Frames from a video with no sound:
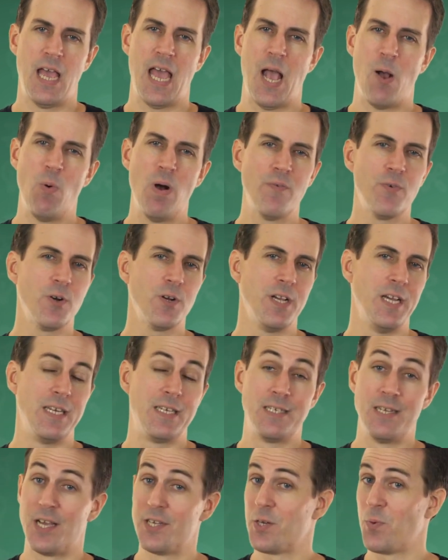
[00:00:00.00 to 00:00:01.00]
However,
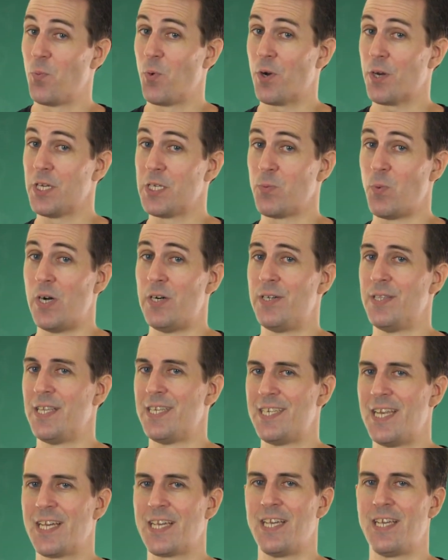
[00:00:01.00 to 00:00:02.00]
it doesn't work as well in the
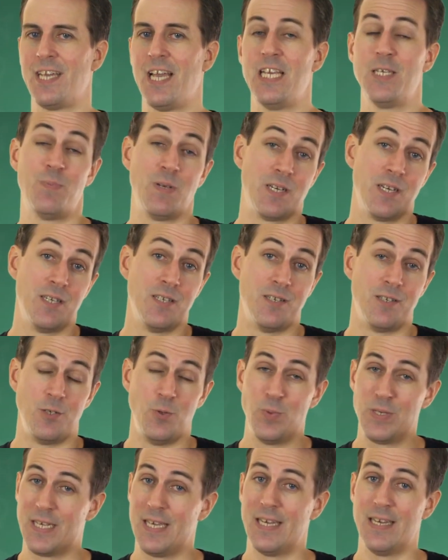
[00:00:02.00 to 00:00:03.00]
second case because
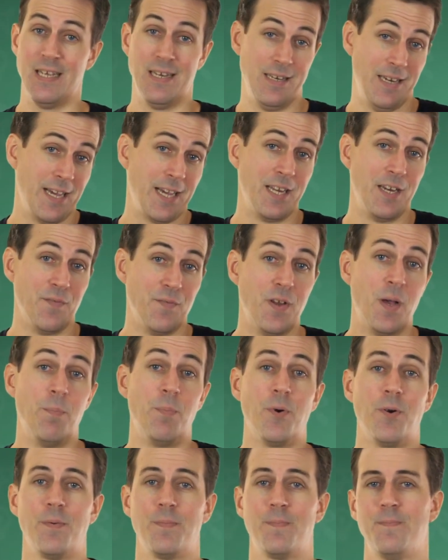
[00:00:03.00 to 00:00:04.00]
you would get a negative
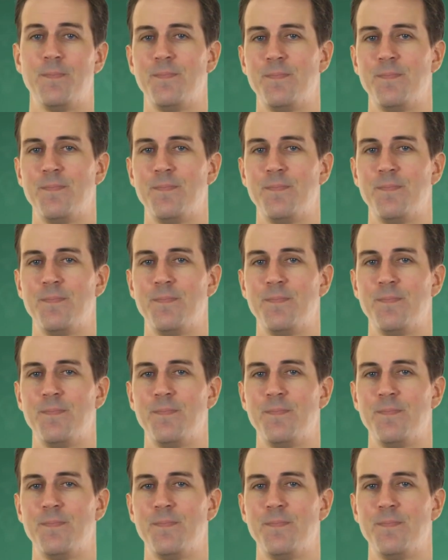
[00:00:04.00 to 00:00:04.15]
number.